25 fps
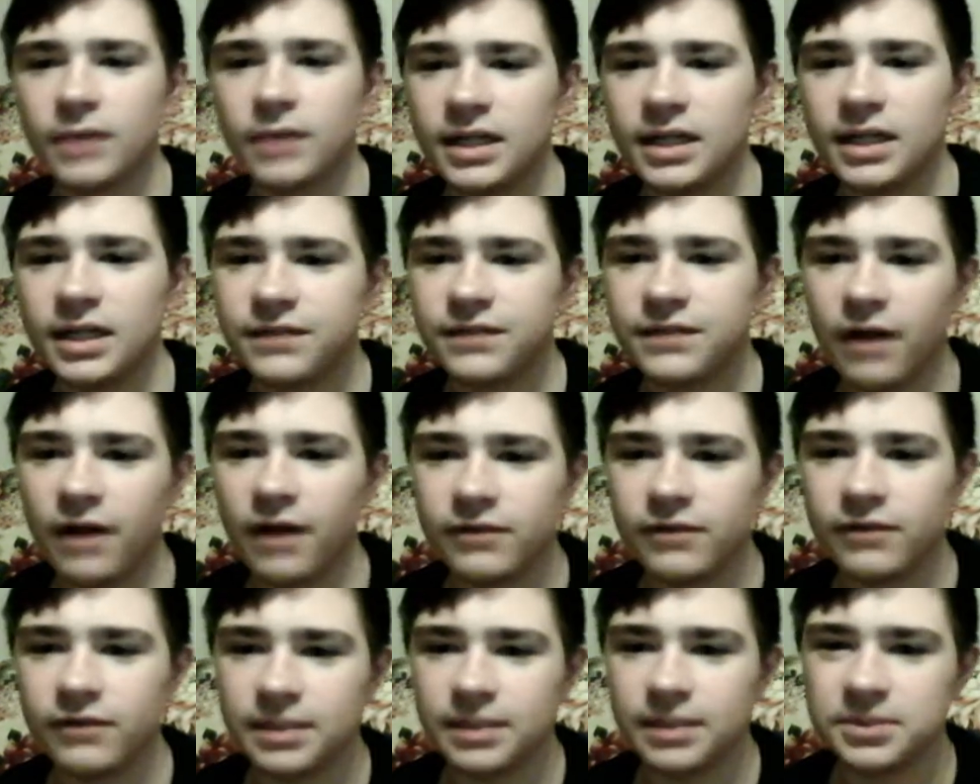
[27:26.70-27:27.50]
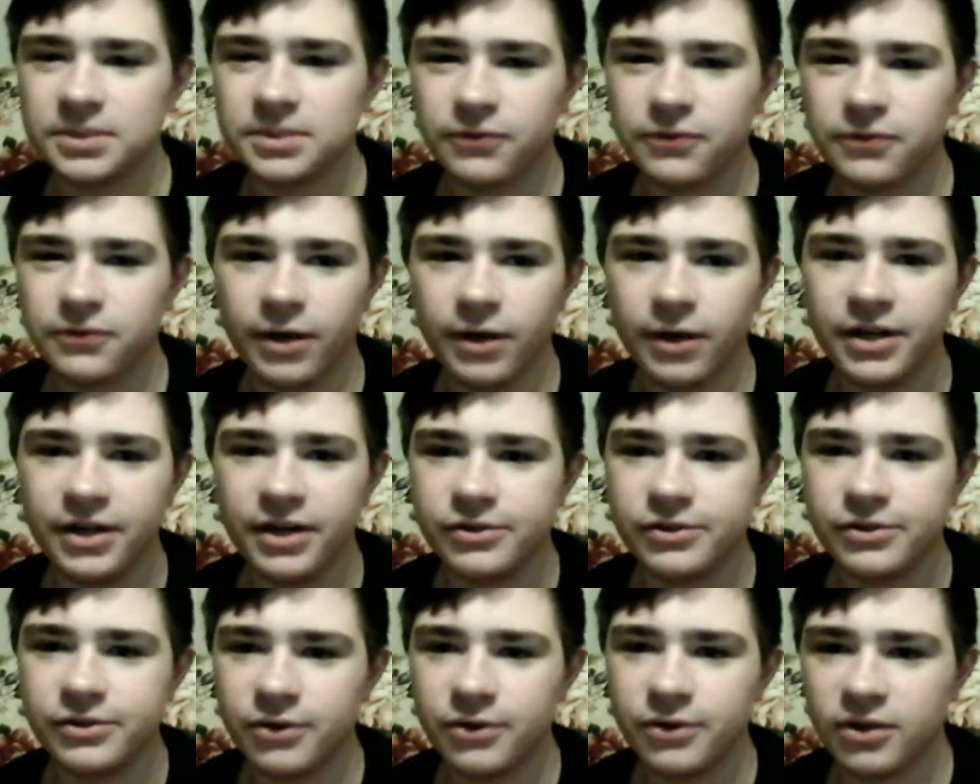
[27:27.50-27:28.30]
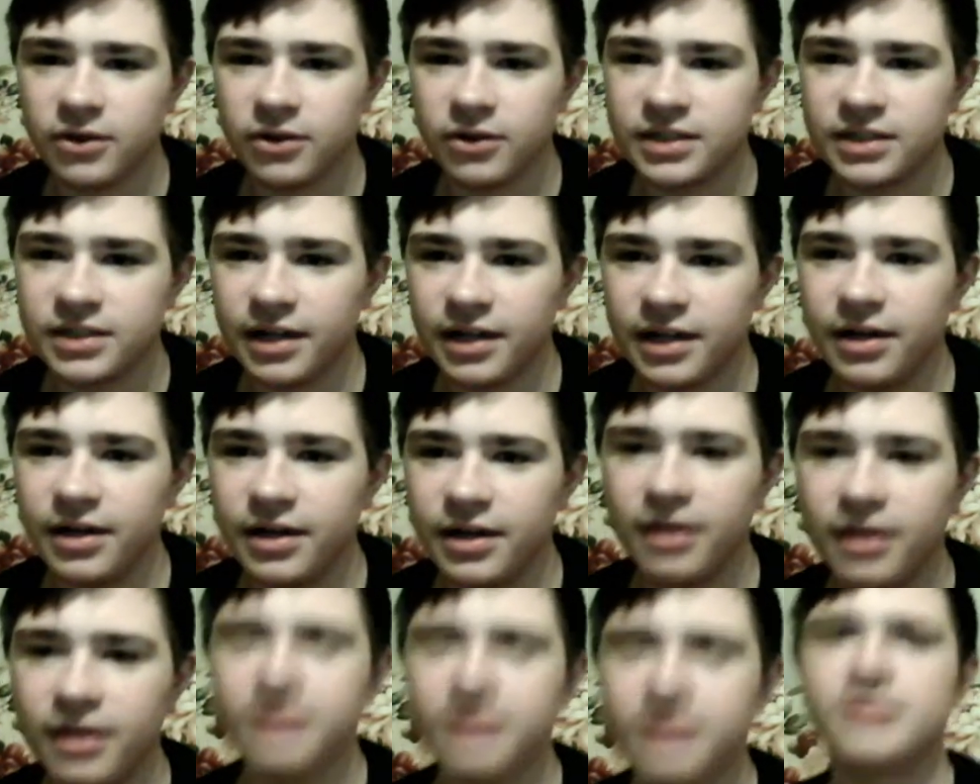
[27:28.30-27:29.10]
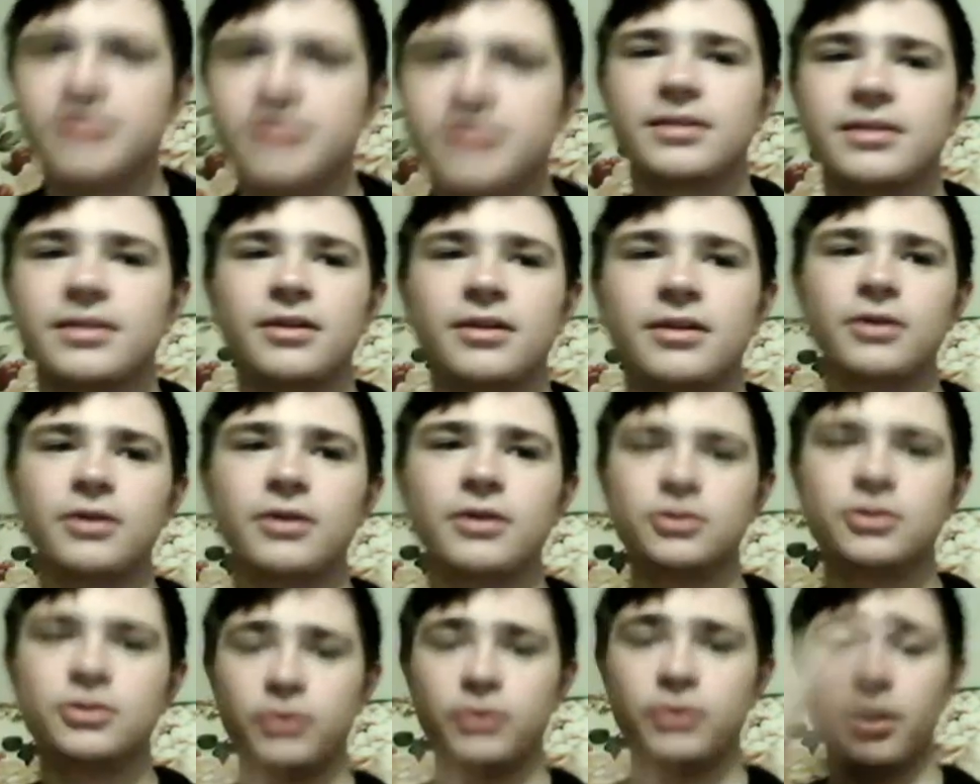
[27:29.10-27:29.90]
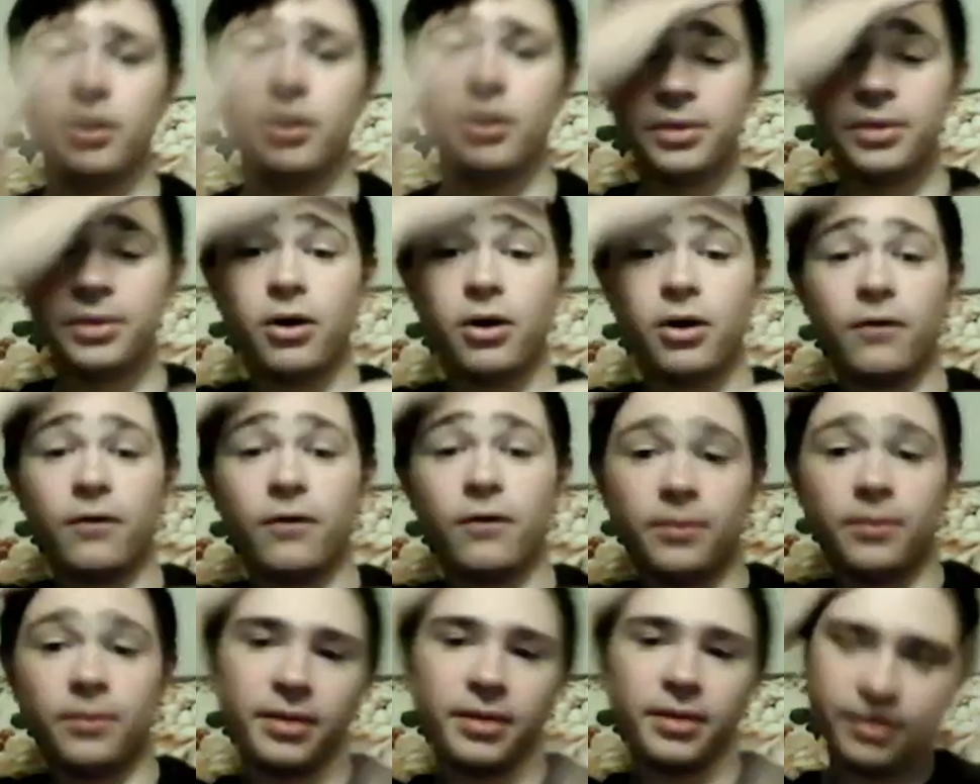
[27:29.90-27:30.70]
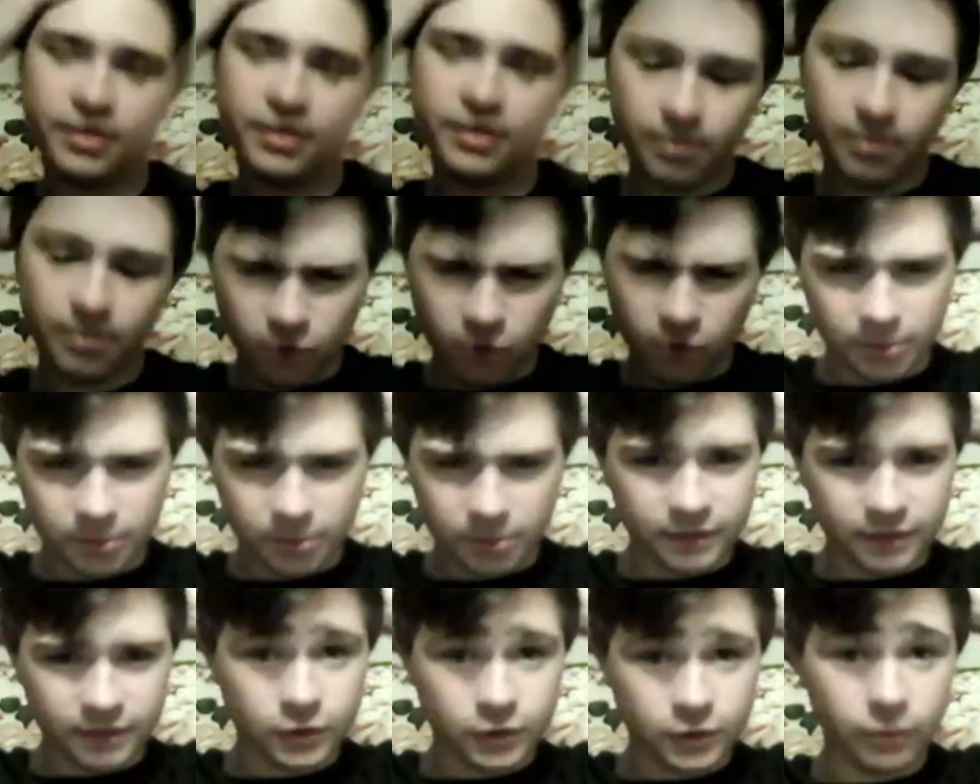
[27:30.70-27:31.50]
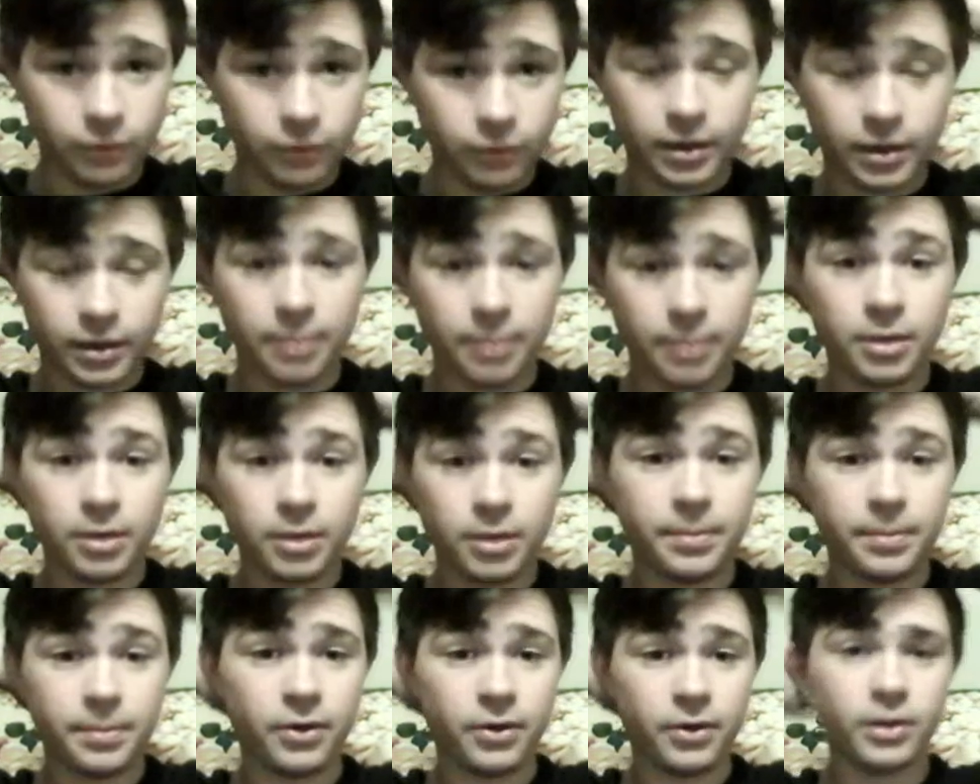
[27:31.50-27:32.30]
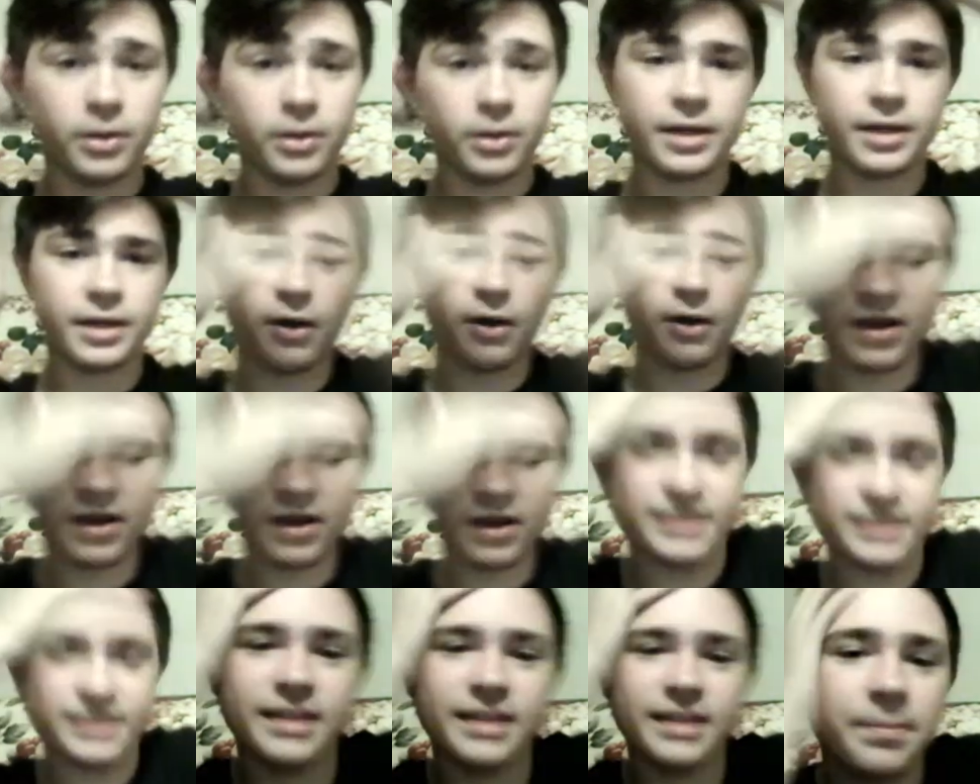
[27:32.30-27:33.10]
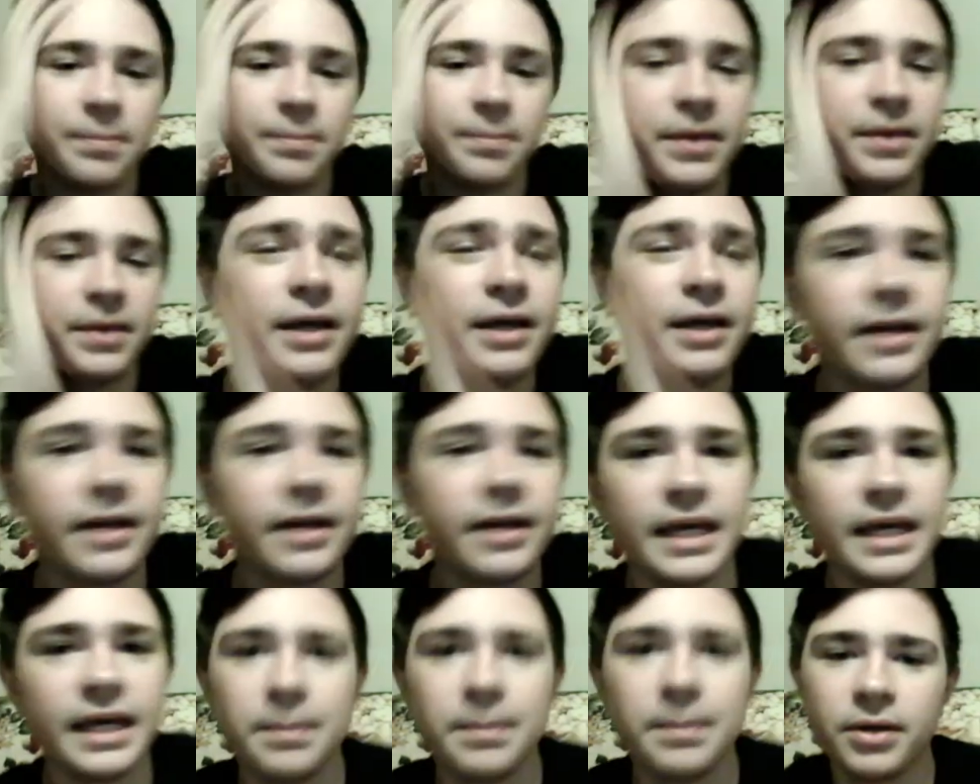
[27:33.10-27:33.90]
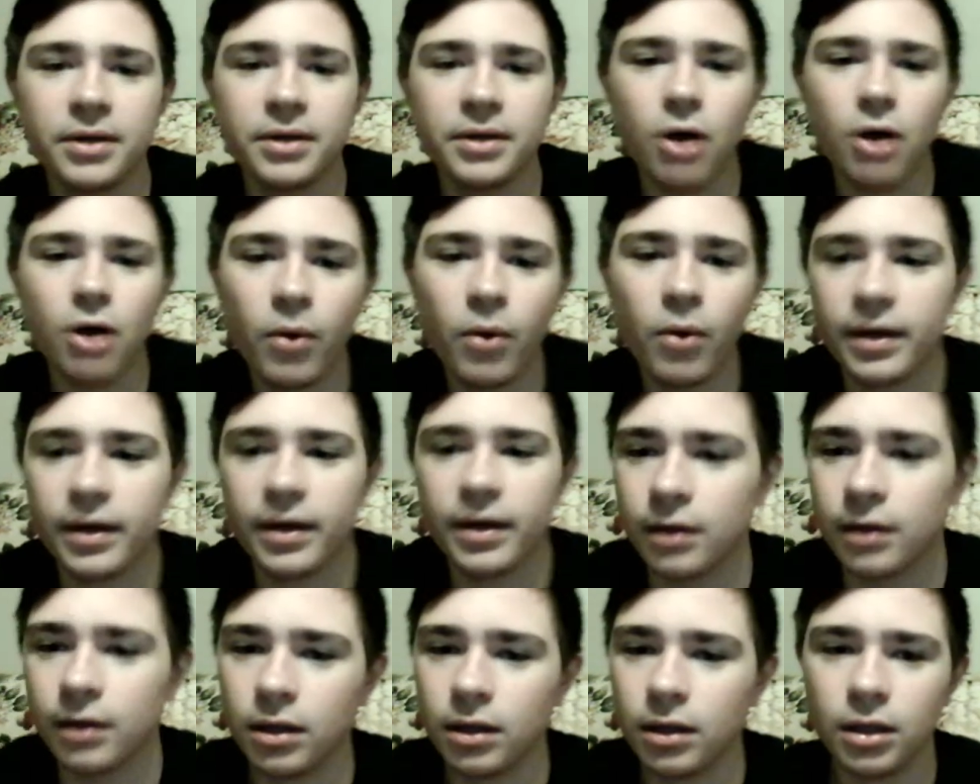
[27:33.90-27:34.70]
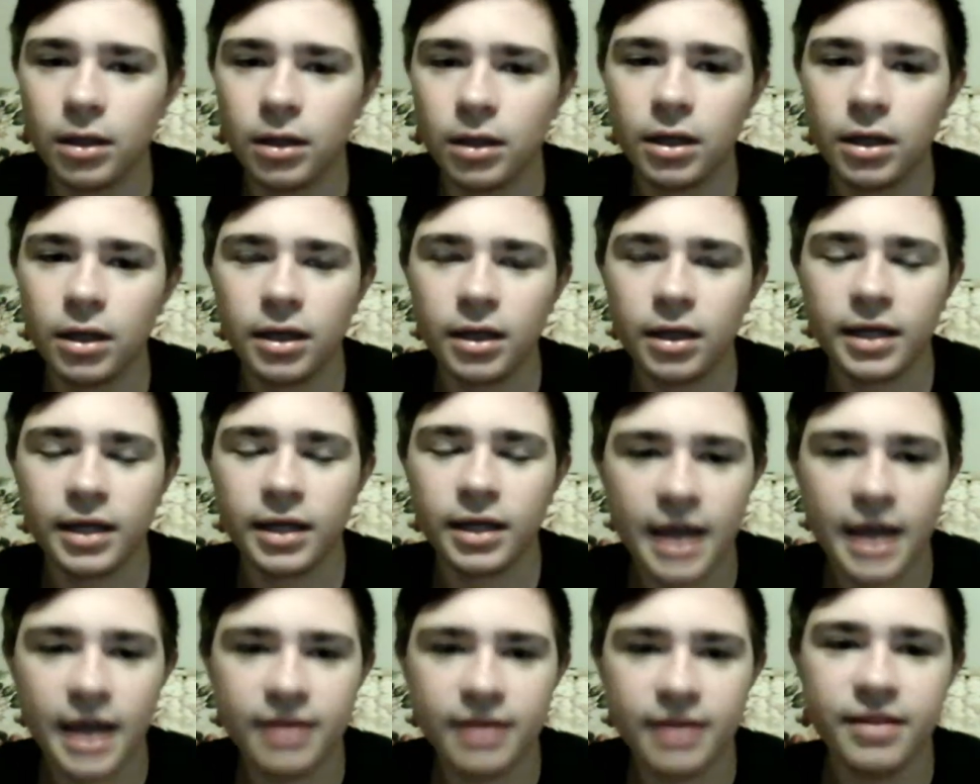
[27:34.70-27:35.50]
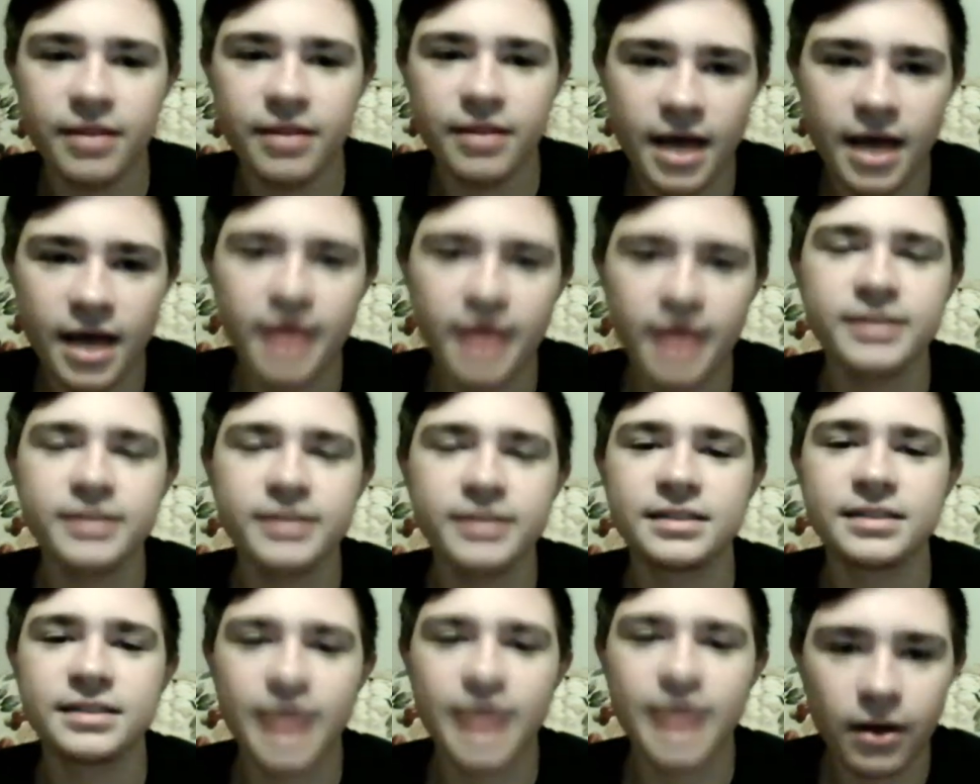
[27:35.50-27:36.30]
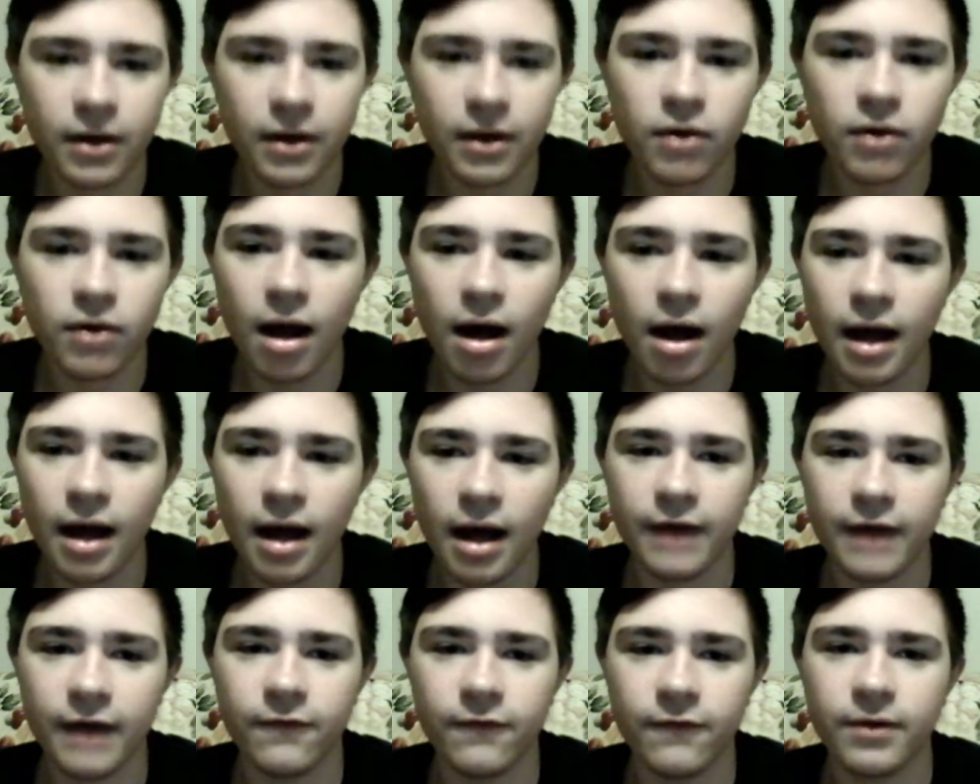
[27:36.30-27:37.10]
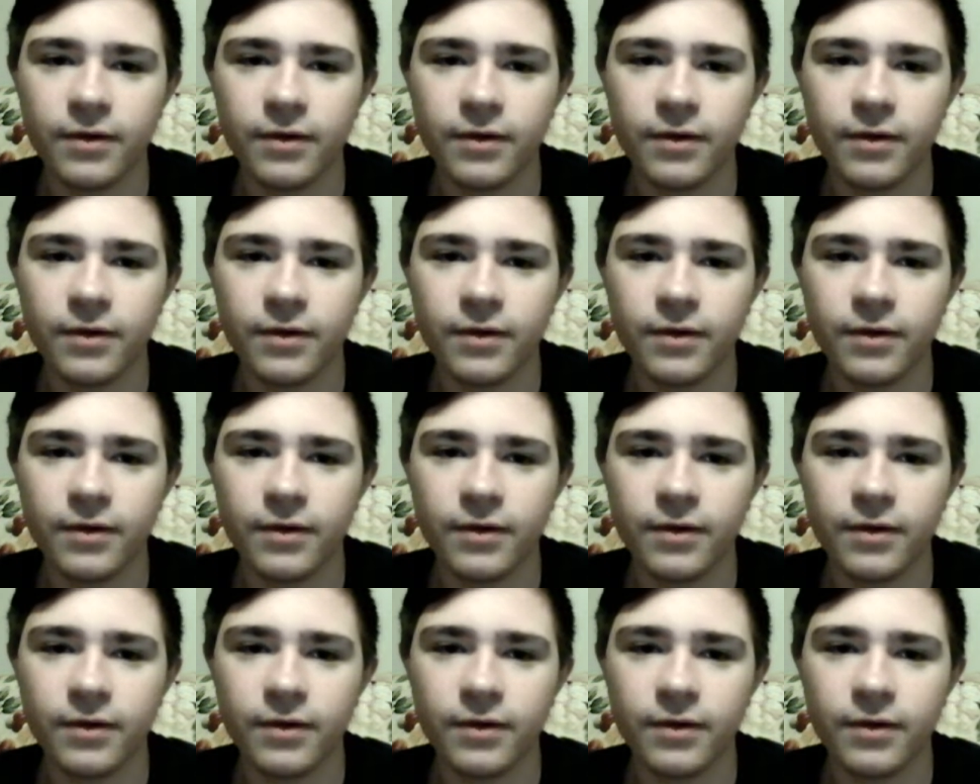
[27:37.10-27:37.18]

his 5 receptions for 82 yards tonight. Nice. So here we go, everybody. The moment of truth coming up here. Can Austin Peay keep it going? Can they stay alive?